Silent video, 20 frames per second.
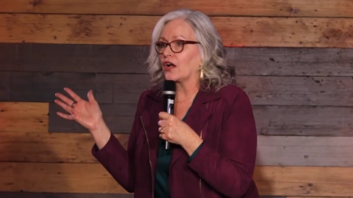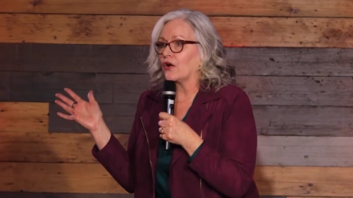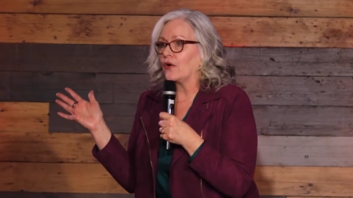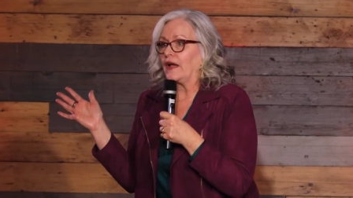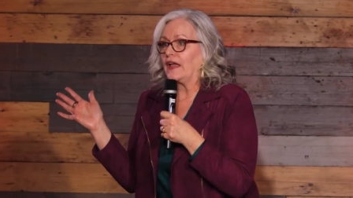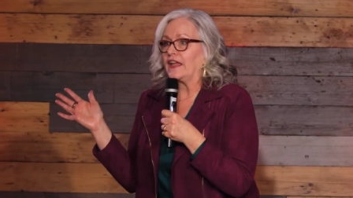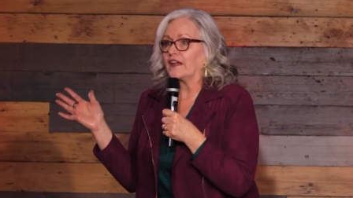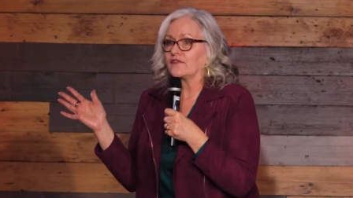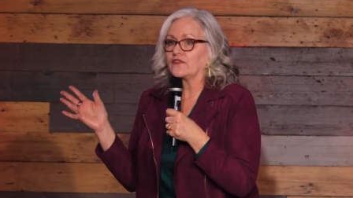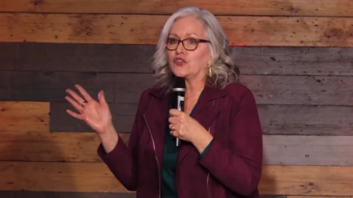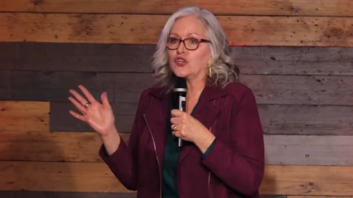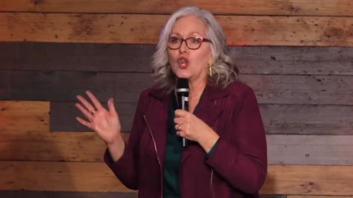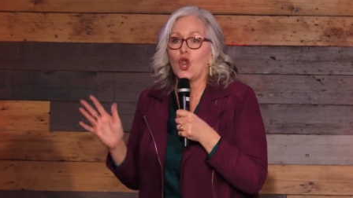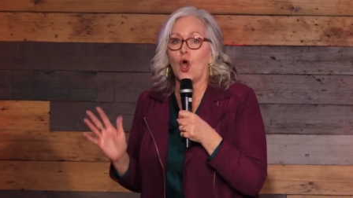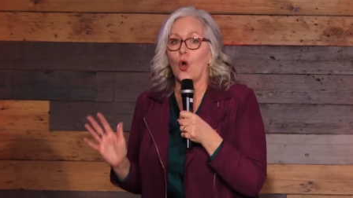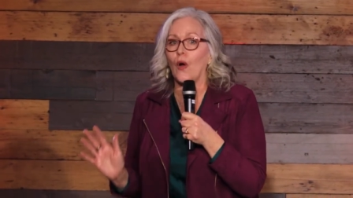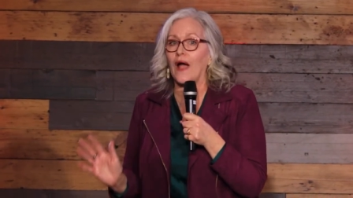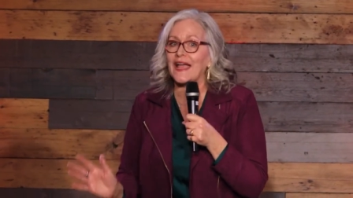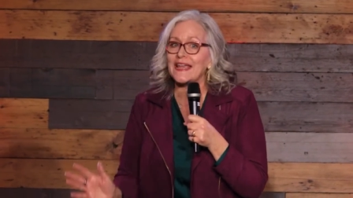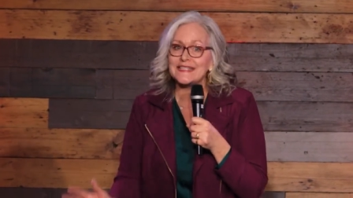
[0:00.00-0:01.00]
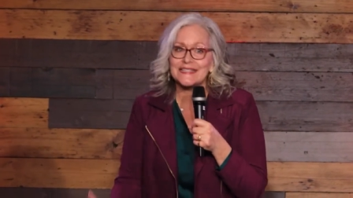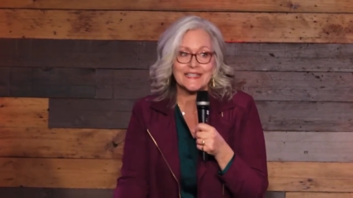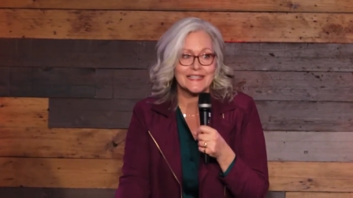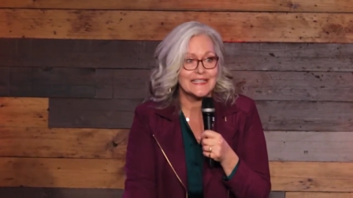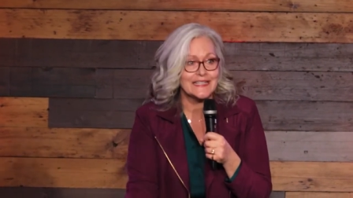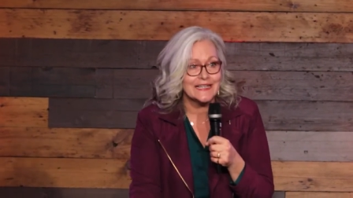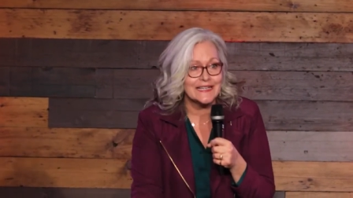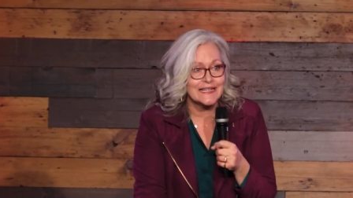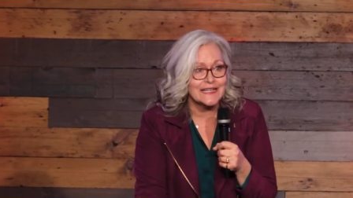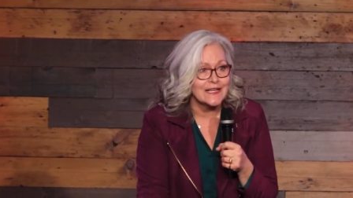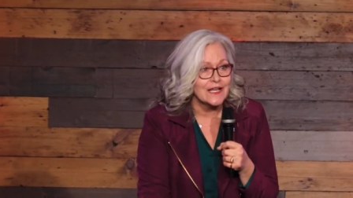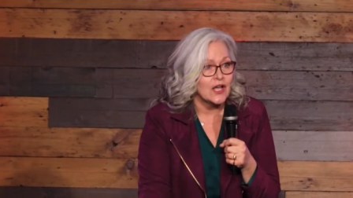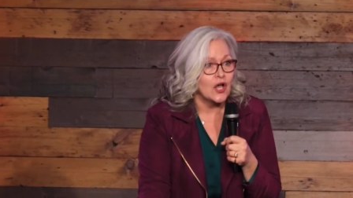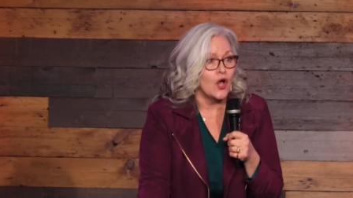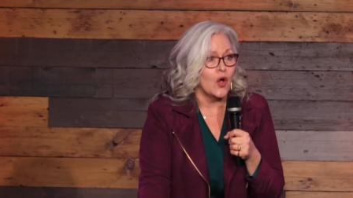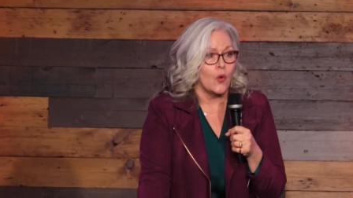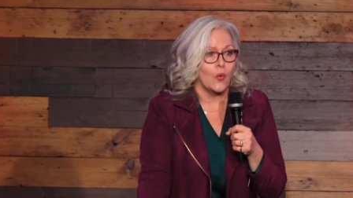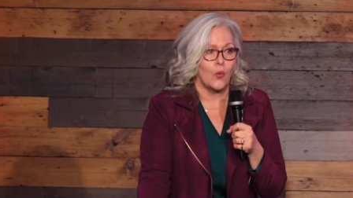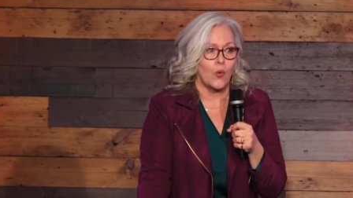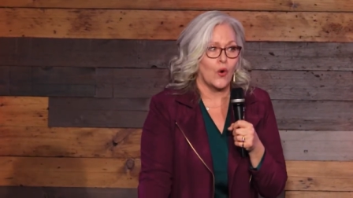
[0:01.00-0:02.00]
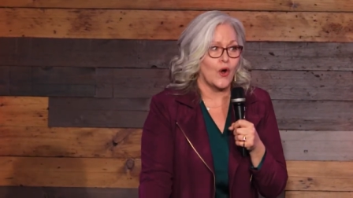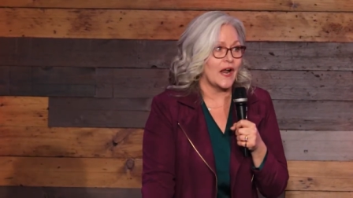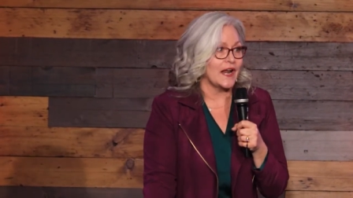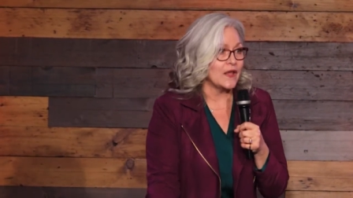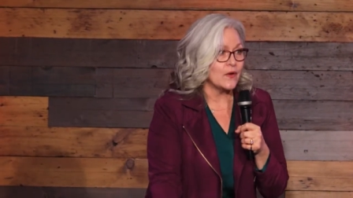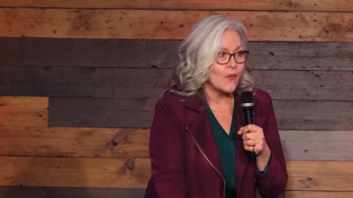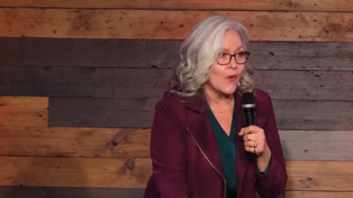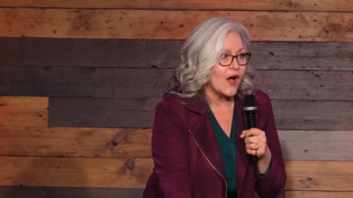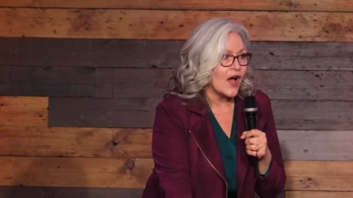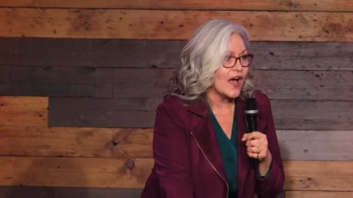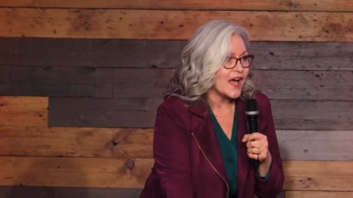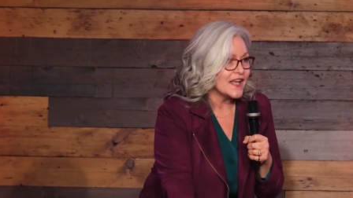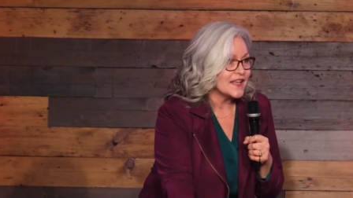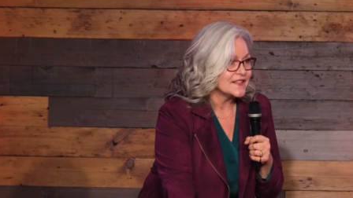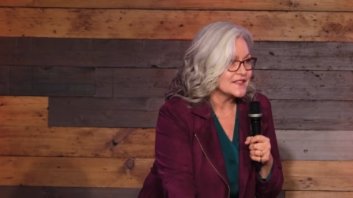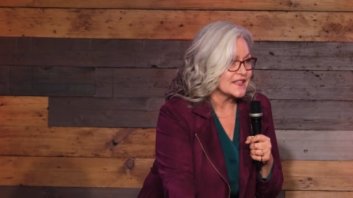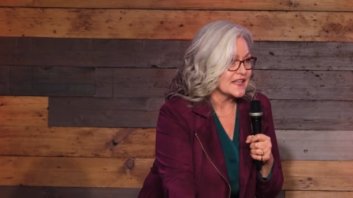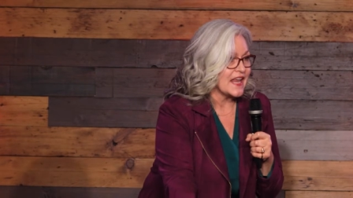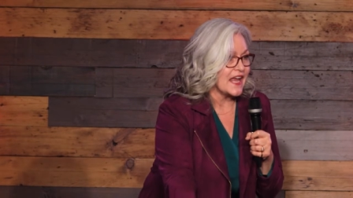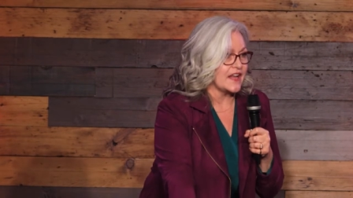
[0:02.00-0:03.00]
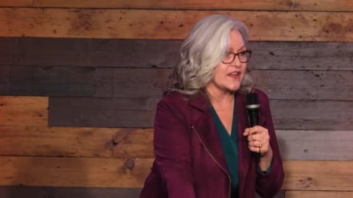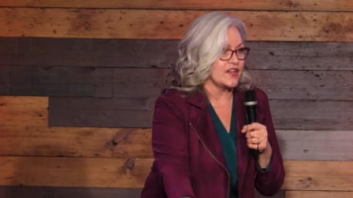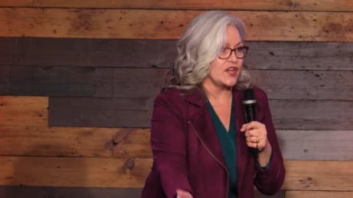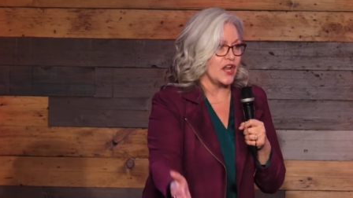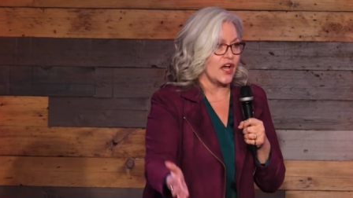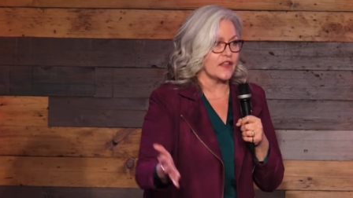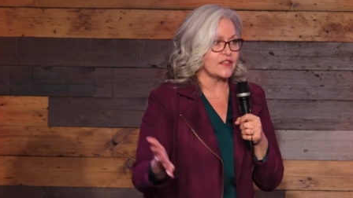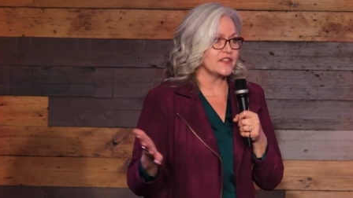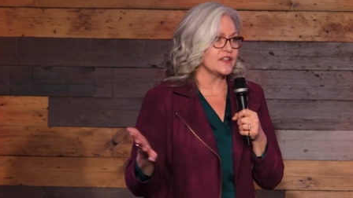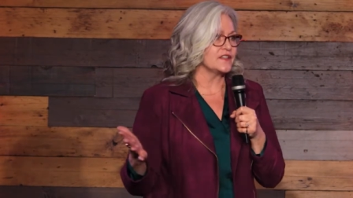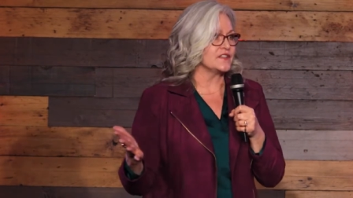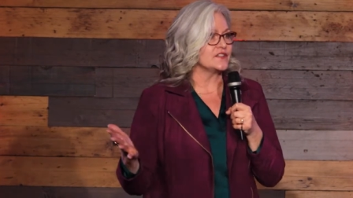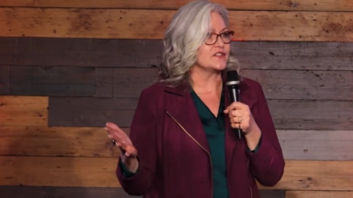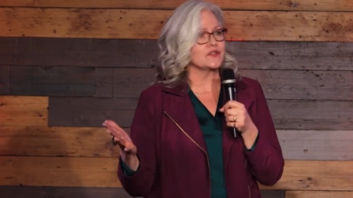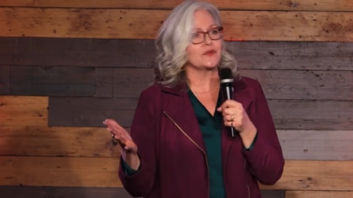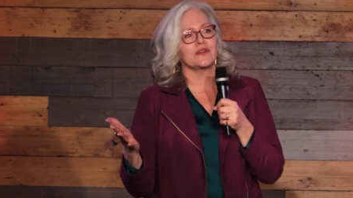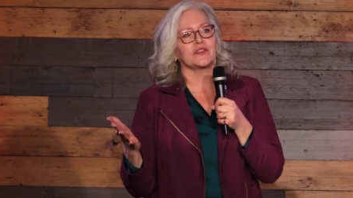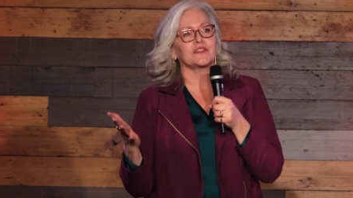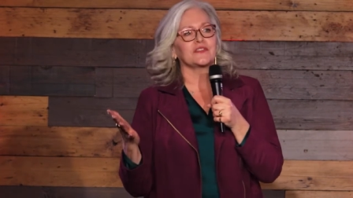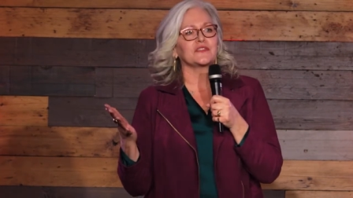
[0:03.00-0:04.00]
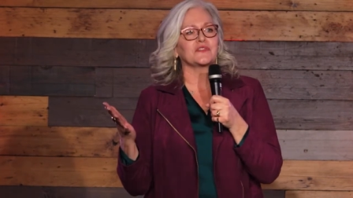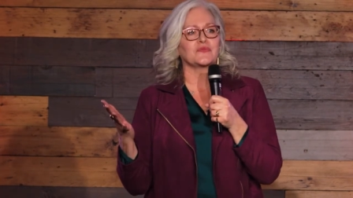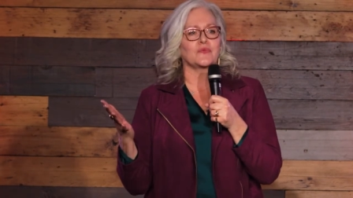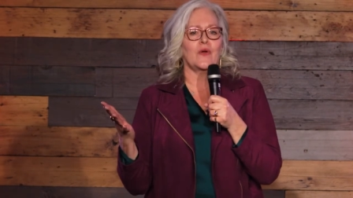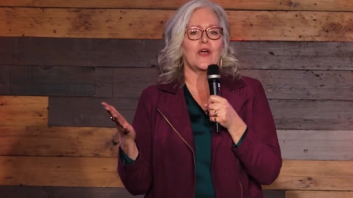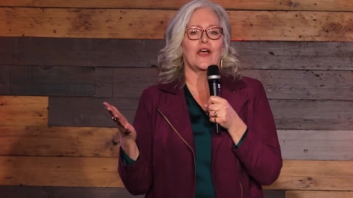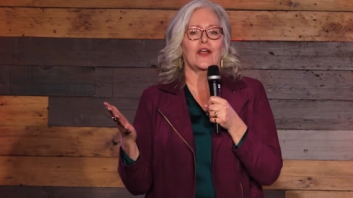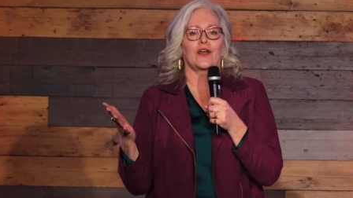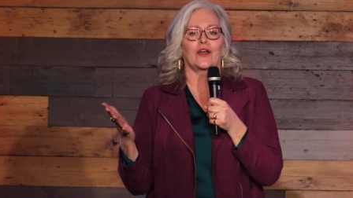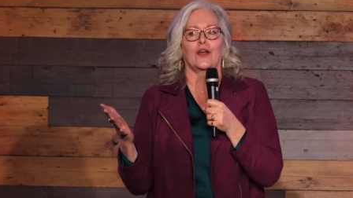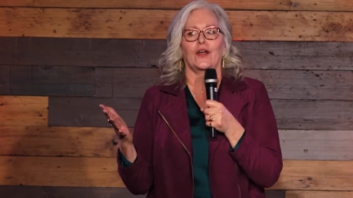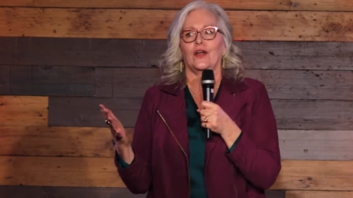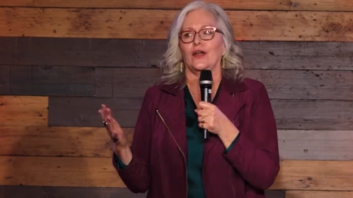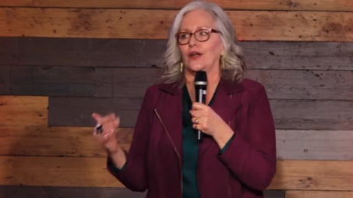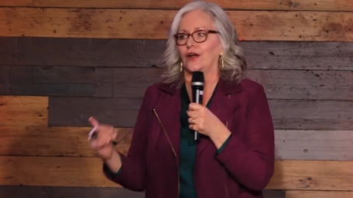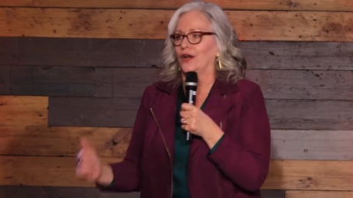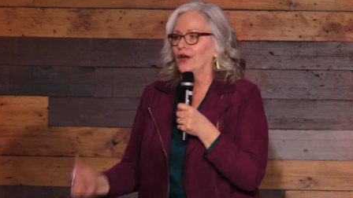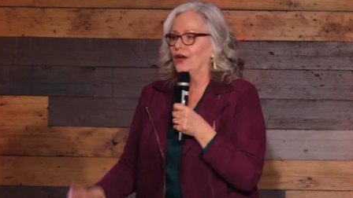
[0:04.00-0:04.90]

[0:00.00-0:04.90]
I have no idea what it was. It had nothing to do with a sweater.